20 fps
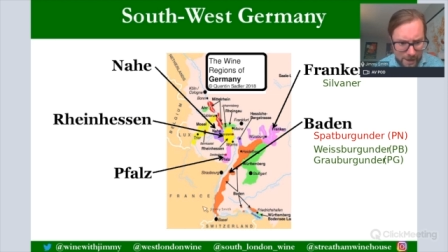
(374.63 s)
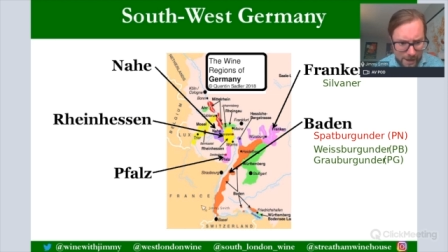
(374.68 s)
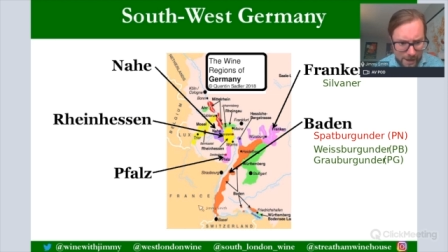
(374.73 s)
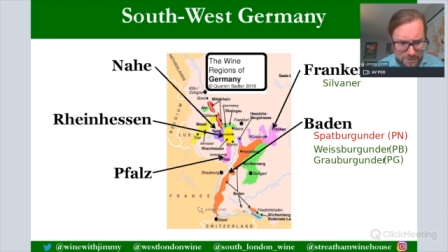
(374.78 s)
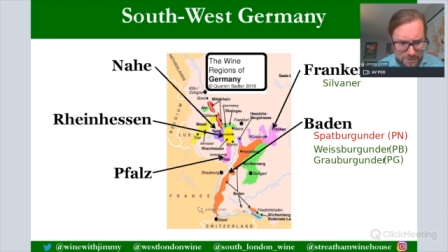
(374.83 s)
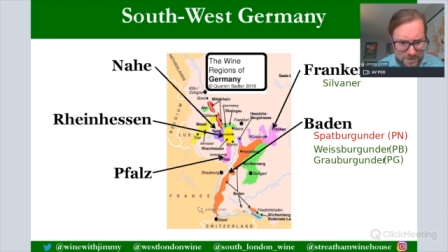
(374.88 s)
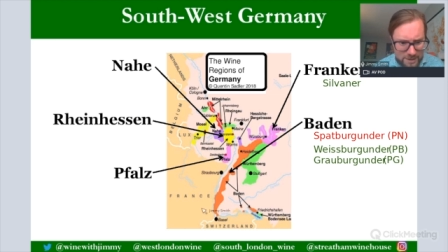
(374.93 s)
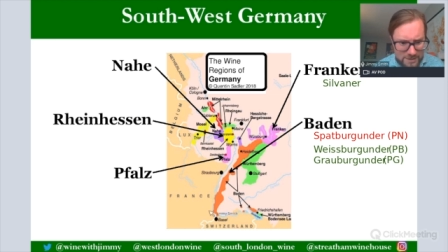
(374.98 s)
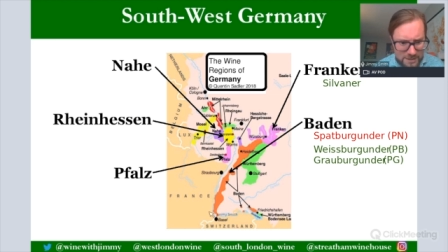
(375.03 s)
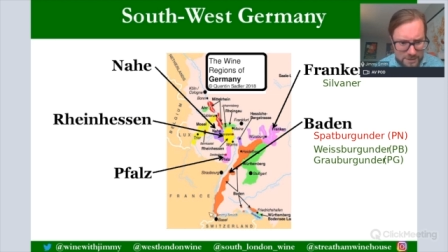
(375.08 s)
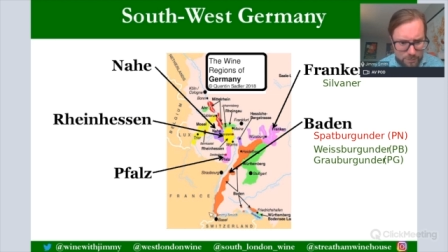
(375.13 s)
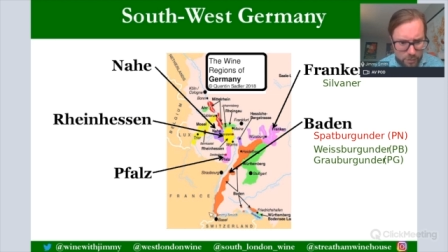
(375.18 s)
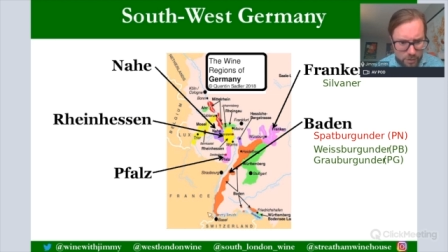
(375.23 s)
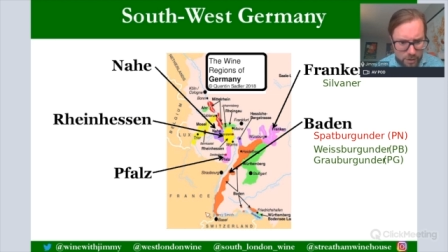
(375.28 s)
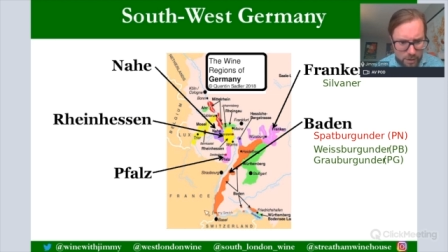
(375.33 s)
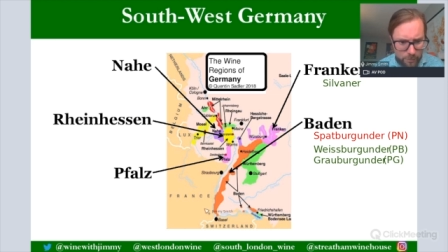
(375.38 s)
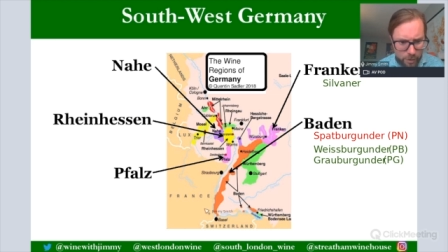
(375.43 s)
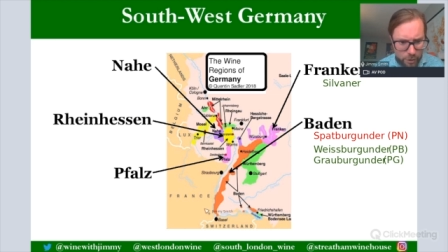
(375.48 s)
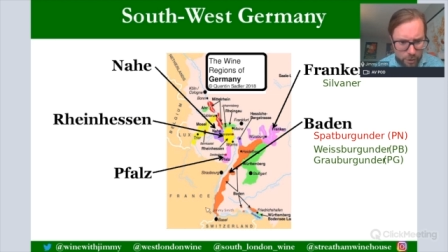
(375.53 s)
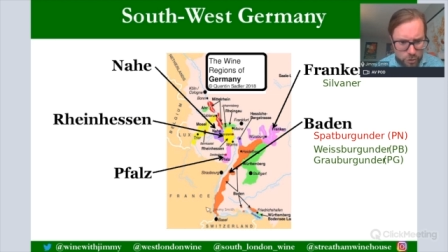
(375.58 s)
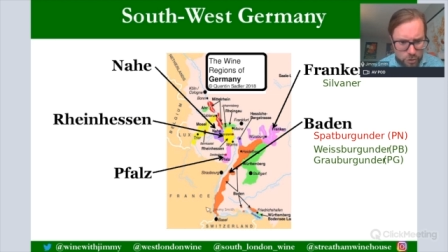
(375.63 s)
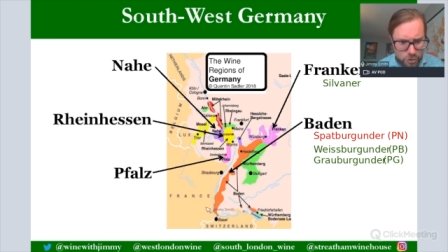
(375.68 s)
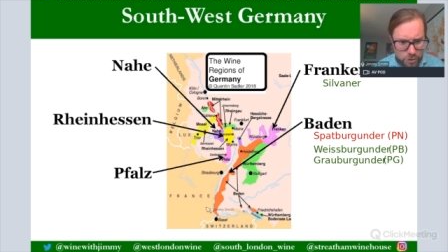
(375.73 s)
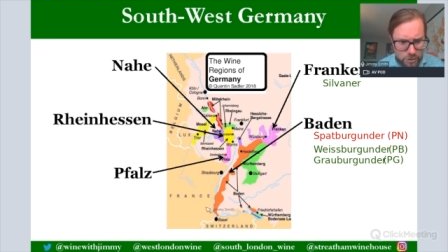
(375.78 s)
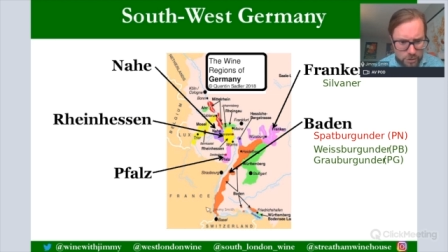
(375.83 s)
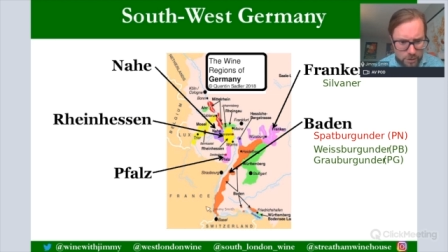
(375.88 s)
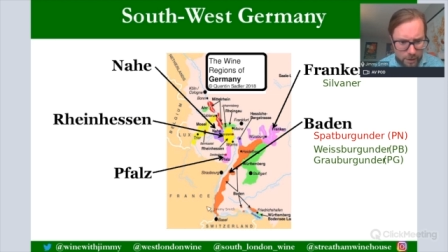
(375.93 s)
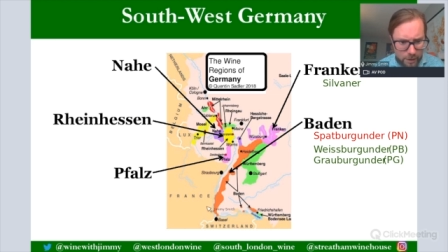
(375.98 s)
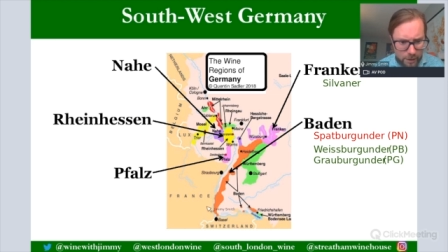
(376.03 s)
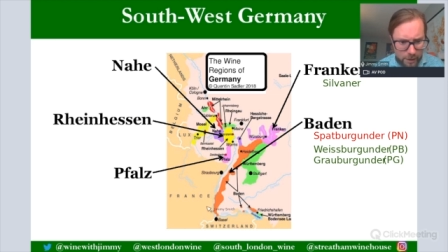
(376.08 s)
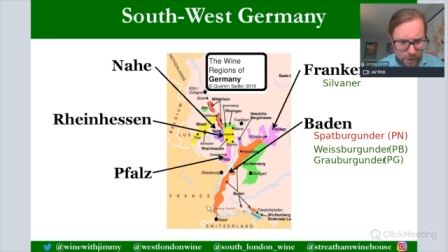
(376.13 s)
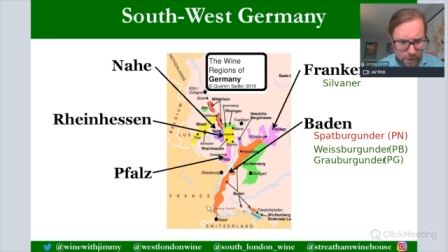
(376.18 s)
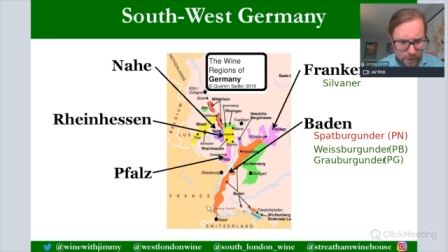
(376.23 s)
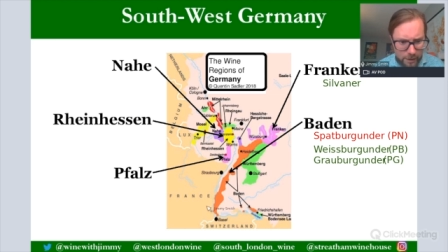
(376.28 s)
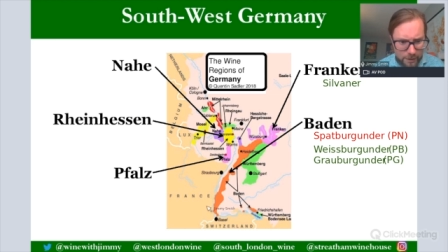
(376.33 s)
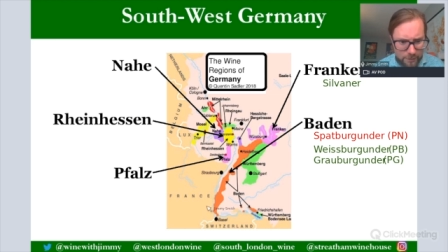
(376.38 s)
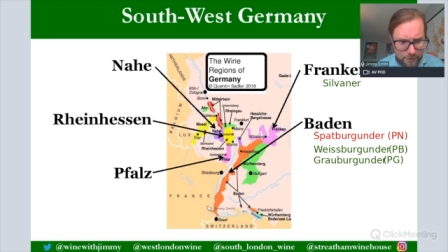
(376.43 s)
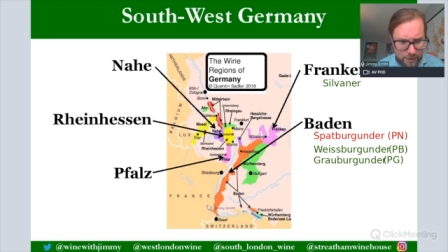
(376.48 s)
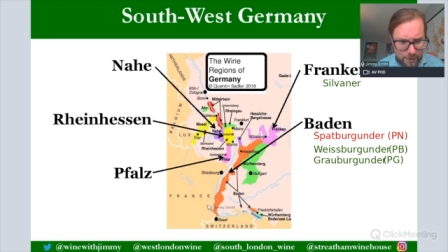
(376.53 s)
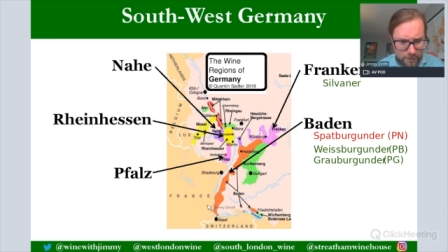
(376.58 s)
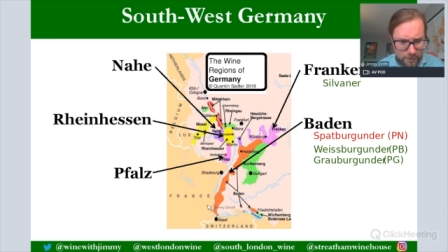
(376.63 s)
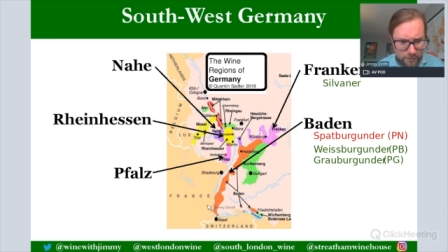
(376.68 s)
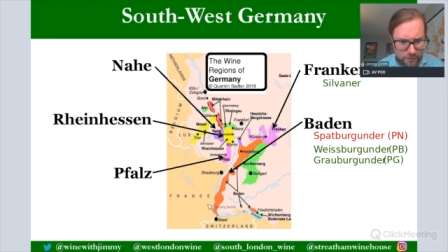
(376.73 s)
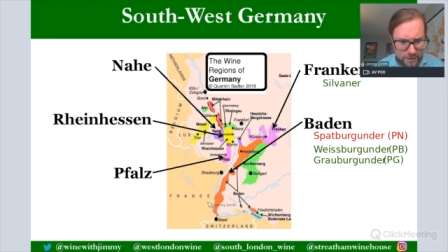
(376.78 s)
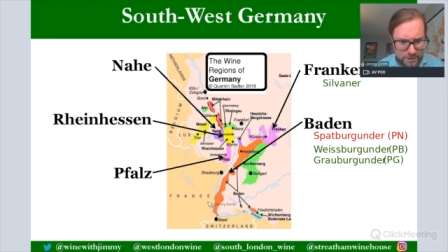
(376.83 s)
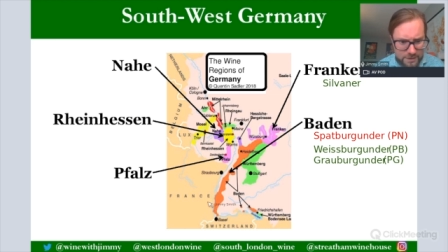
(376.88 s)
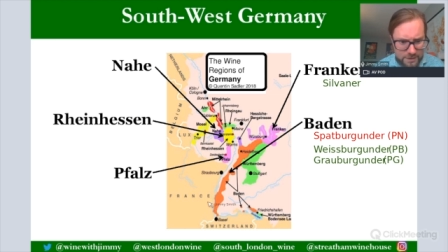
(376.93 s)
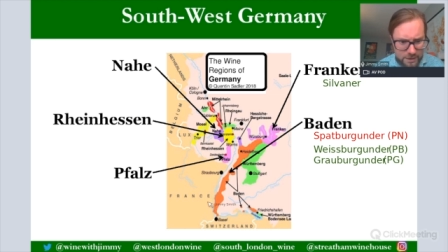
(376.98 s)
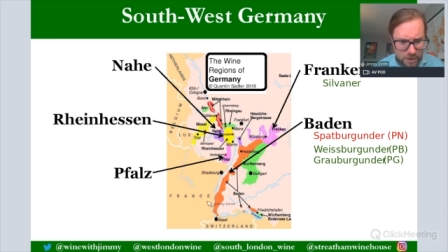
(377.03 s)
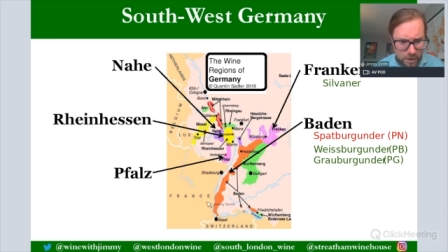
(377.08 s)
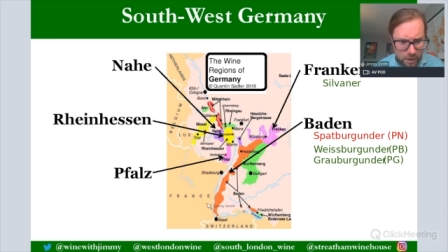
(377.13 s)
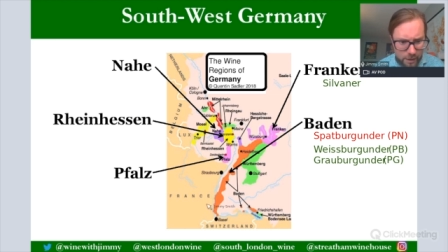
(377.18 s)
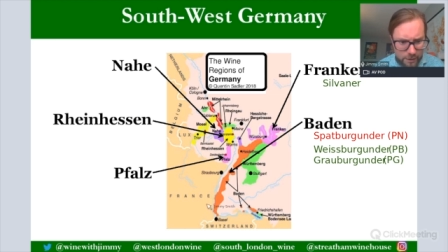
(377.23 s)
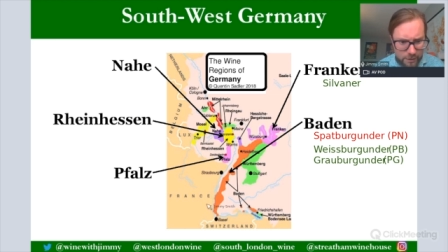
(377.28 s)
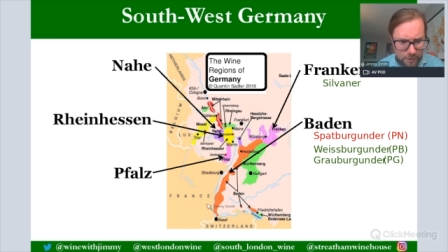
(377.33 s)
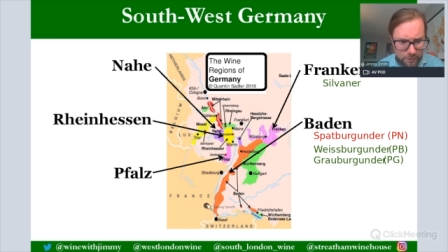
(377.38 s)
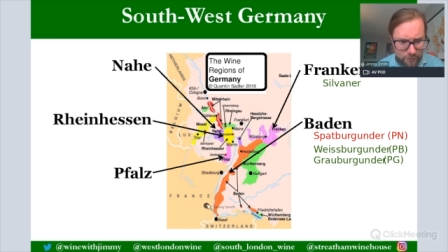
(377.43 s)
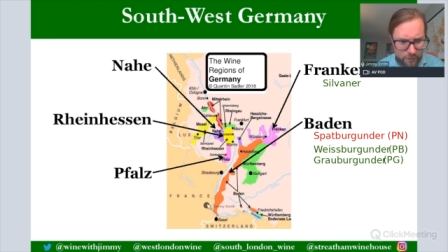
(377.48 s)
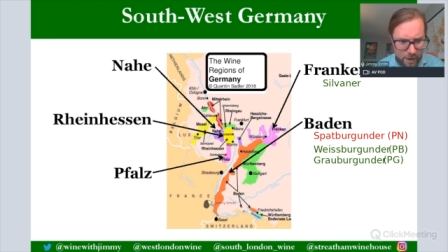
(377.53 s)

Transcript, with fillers: Alsace is pretty much in this kind of